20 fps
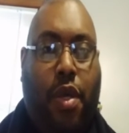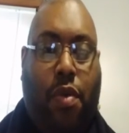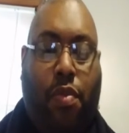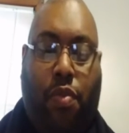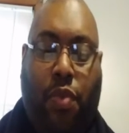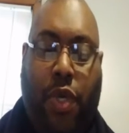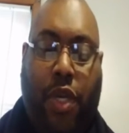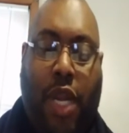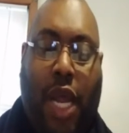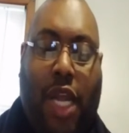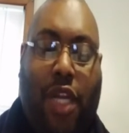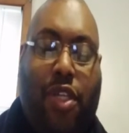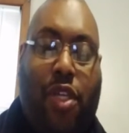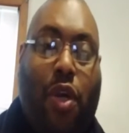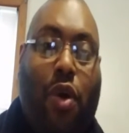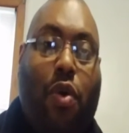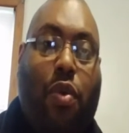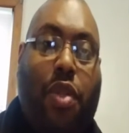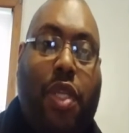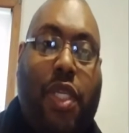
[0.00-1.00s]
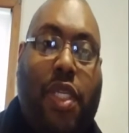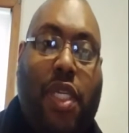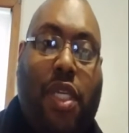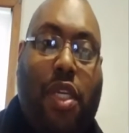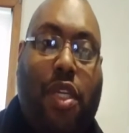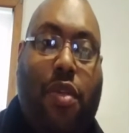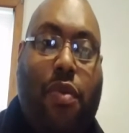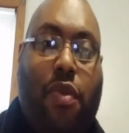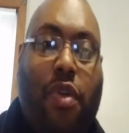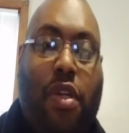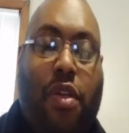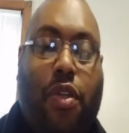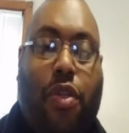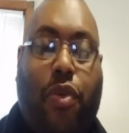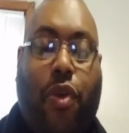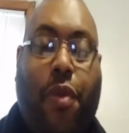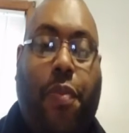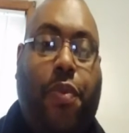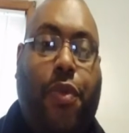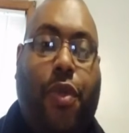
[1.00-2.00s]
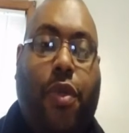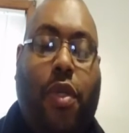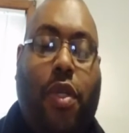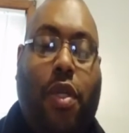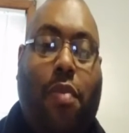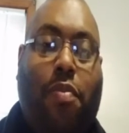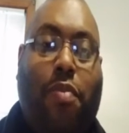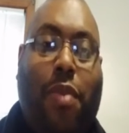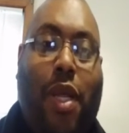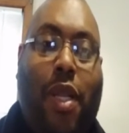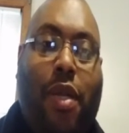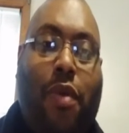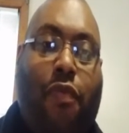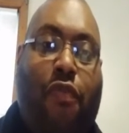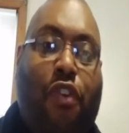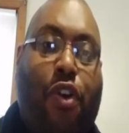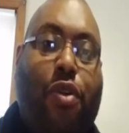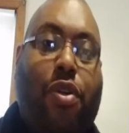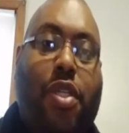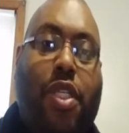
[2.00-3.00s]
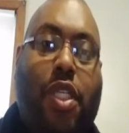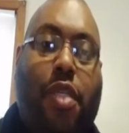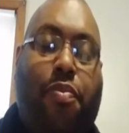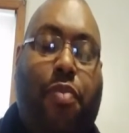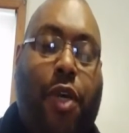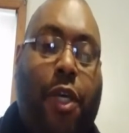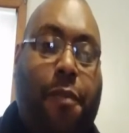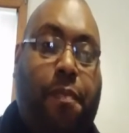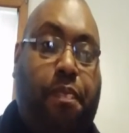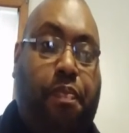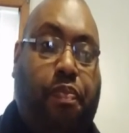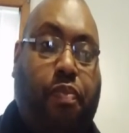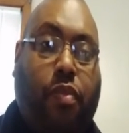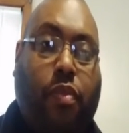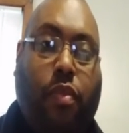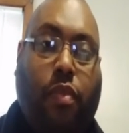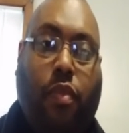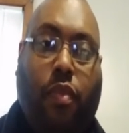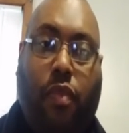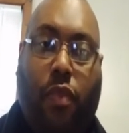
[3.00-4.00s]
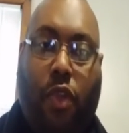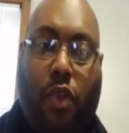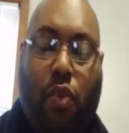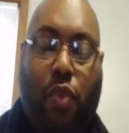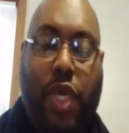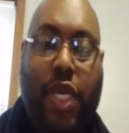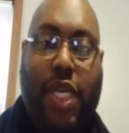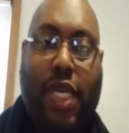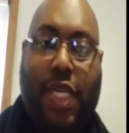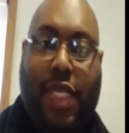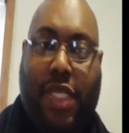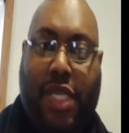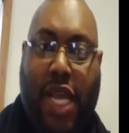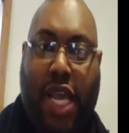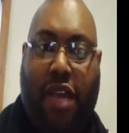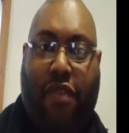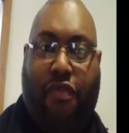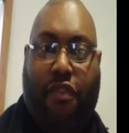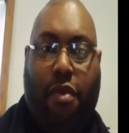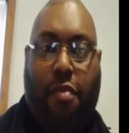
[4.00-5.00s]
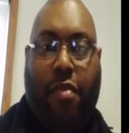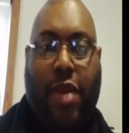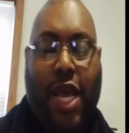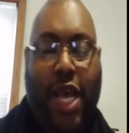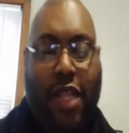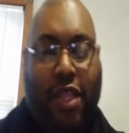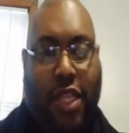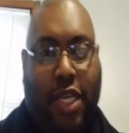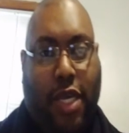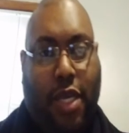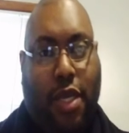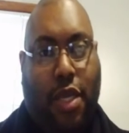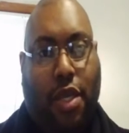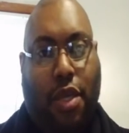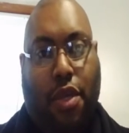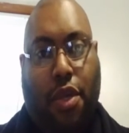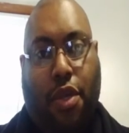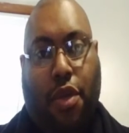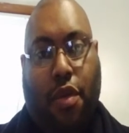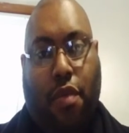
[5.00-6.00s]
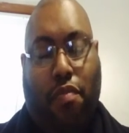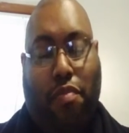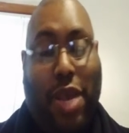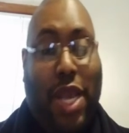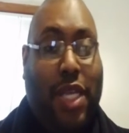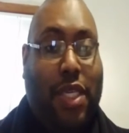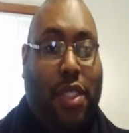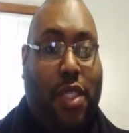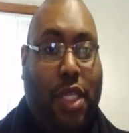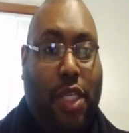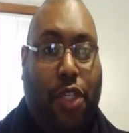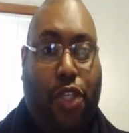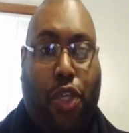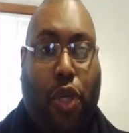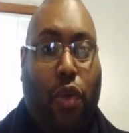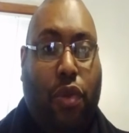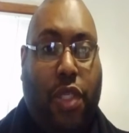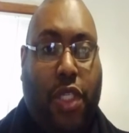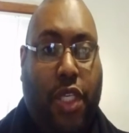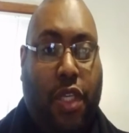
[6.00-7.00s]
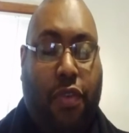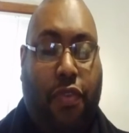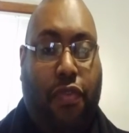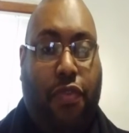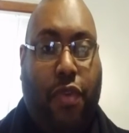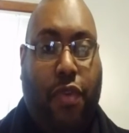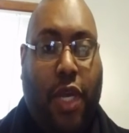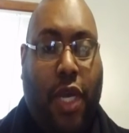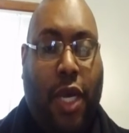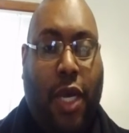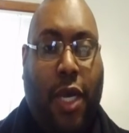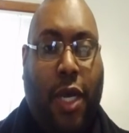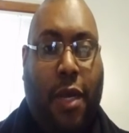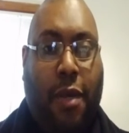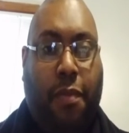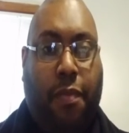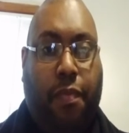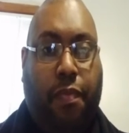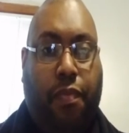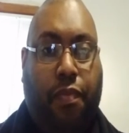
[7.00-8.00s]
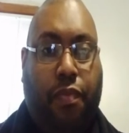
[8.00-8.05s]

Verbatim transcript: we're not told this in the in the scripture in the in the verses, but we can take from that that basically Joseph uh,